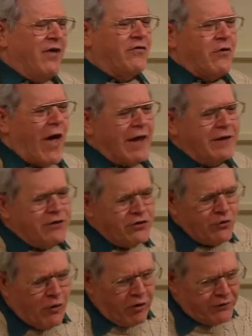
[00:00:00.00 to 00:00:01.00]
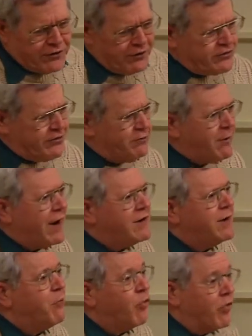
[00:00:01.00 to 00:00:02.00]
So I didn't do all the dishes, but I
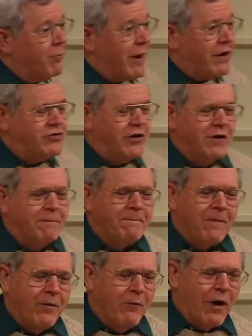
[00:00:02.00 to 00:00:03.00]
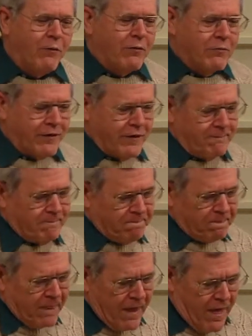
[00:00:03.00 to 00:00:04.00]
did more than my share while we were there.
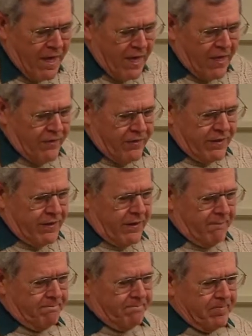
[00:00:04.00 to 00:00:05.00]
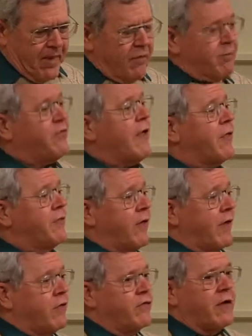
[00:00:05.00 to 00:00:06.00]
The second
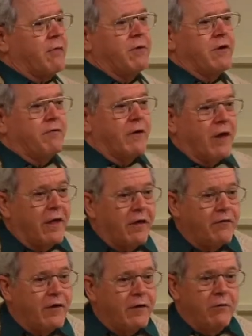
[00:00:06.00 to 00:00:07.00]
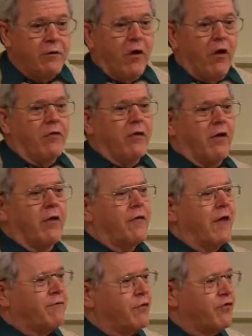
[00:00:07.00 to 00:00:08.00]
thing, the second big event, like I said, on
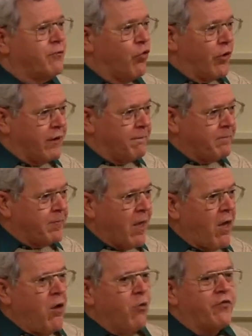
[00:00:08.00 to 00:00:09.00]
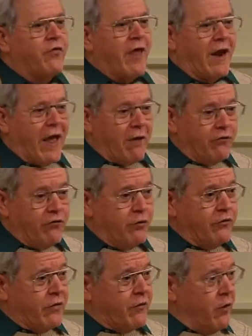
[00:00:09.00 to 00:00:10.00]
that first morning, was they announced to
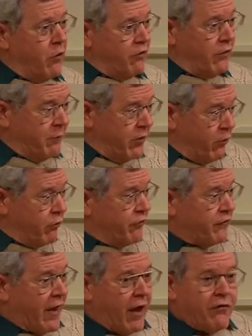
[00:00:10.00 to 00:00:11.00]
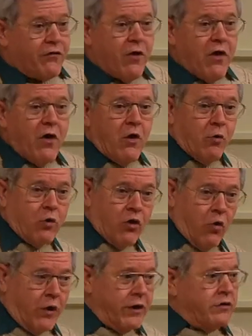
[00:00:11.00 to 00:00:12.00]
us that some of the older scouts were
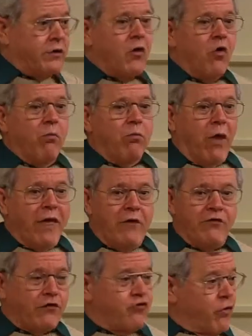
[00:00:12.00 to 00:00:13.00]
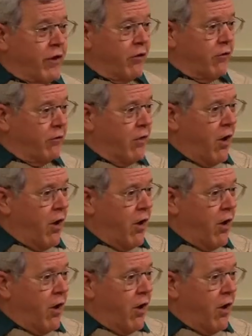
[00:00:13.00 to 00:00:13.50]
going to go blaze a trail